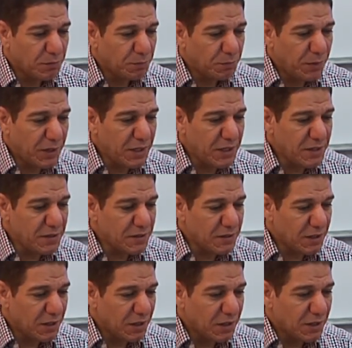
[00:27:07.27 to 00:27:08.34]
Please
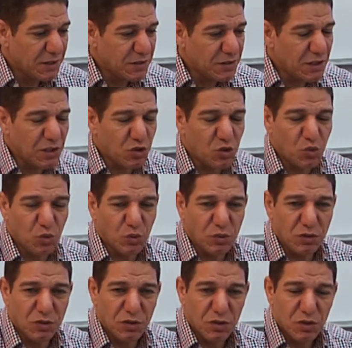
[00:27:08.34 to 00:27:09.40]
stay
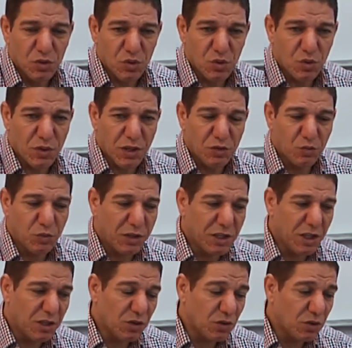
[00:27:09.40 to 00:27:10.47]
tuned so that we
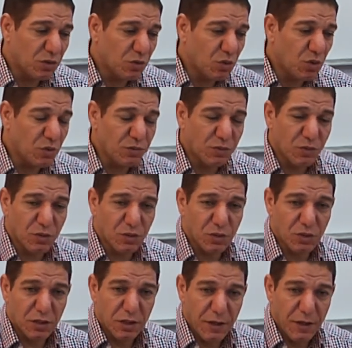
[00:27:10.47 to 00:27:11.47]
can go for